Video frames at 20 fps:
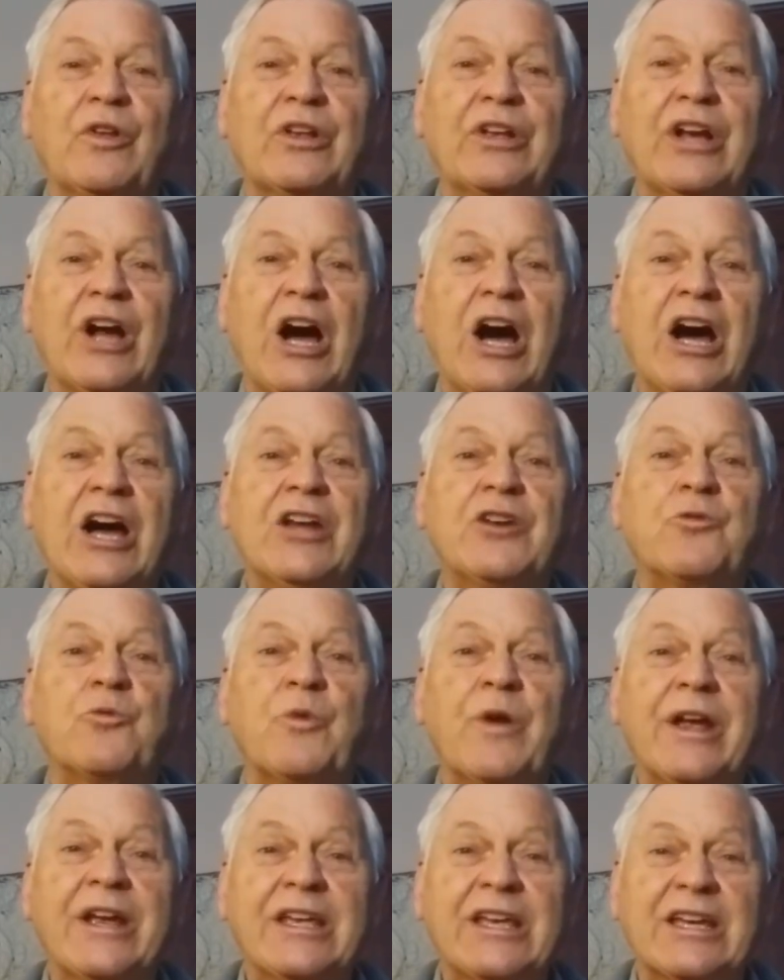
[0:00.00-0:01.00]
God
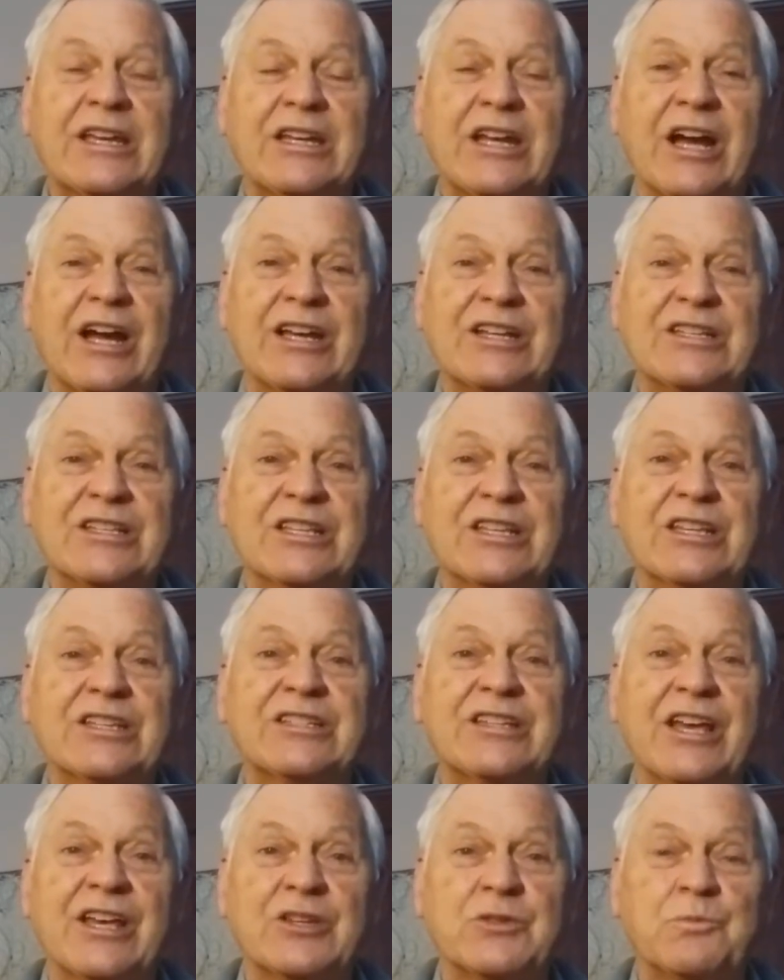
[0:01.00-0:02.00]
recognize this
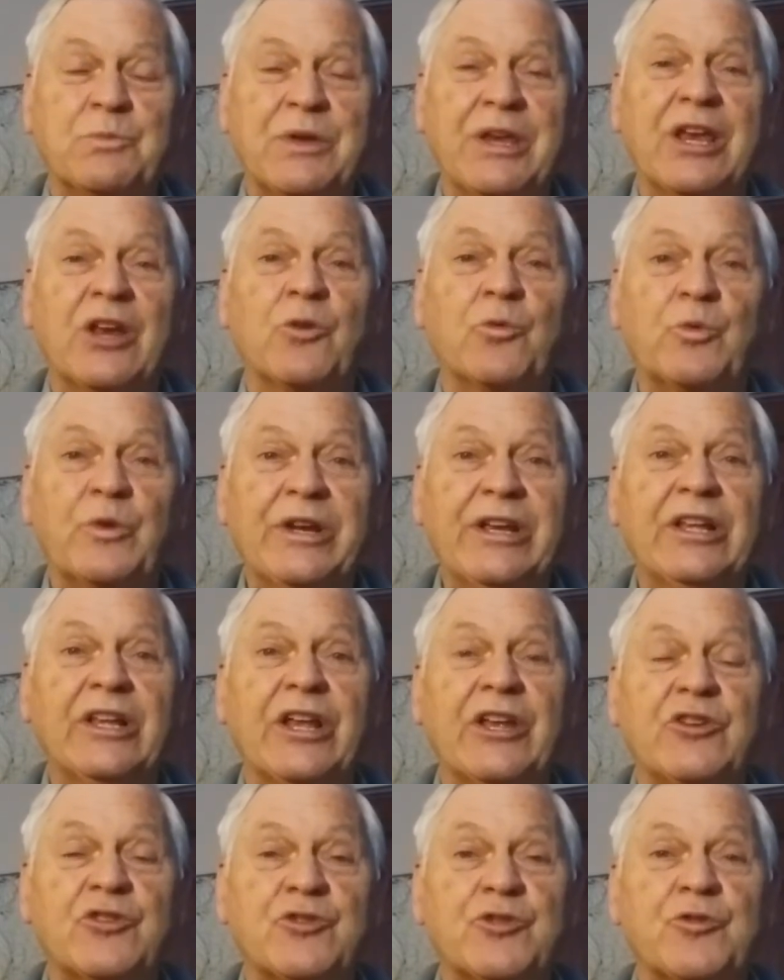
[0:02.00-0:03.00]
as being real
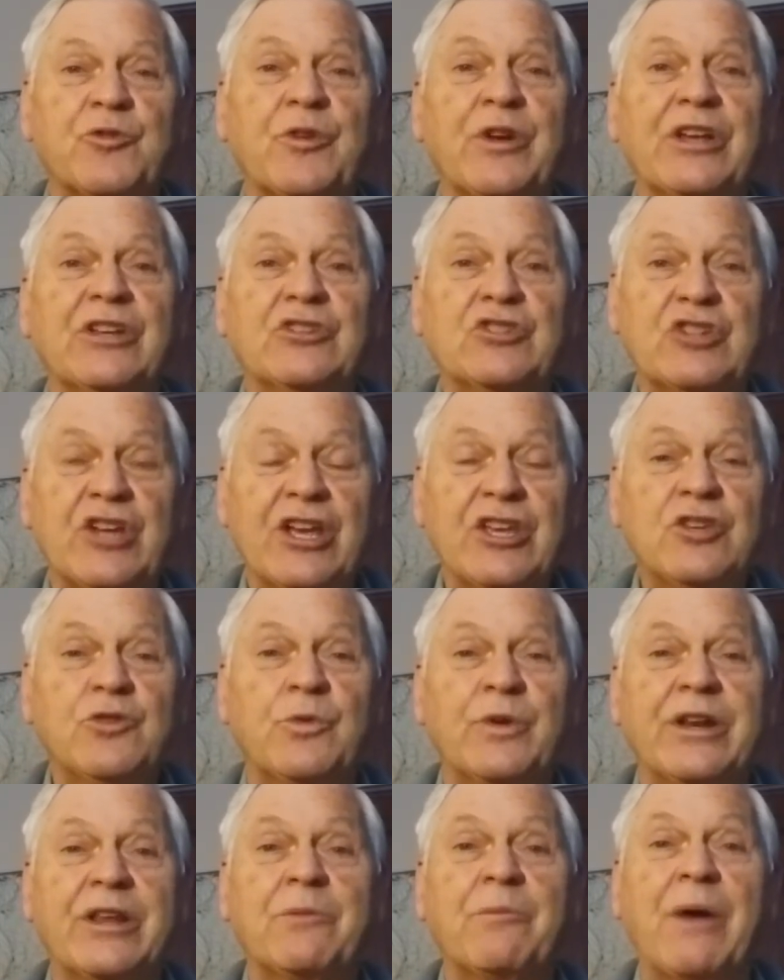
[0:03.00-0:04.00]
and true and
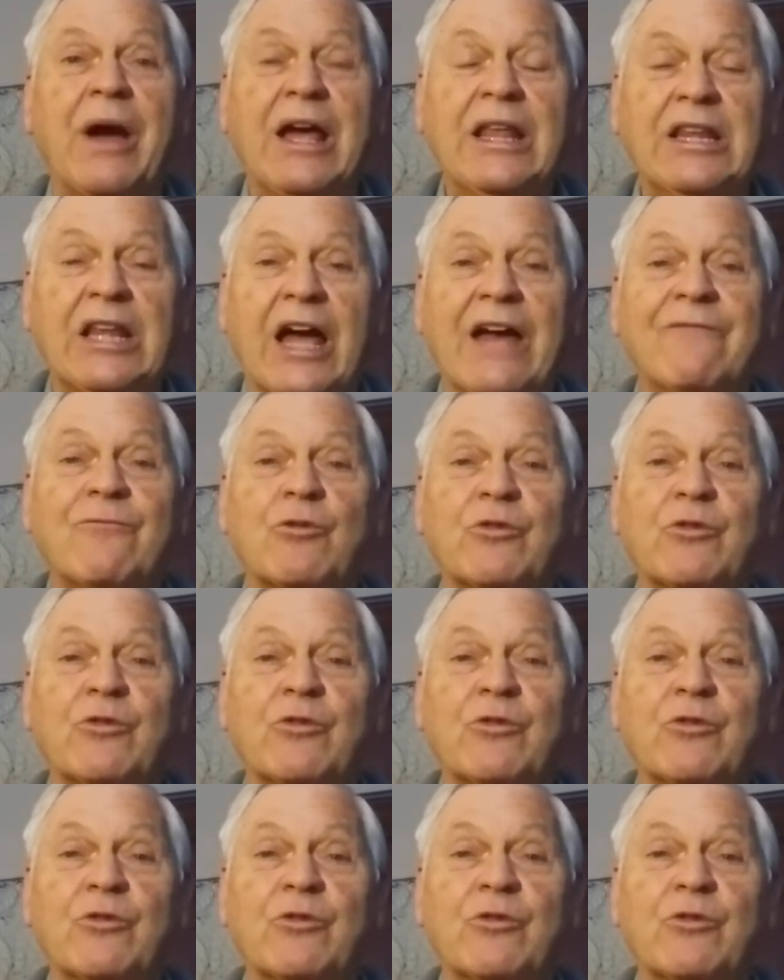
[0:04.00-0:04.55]
genuine in my life?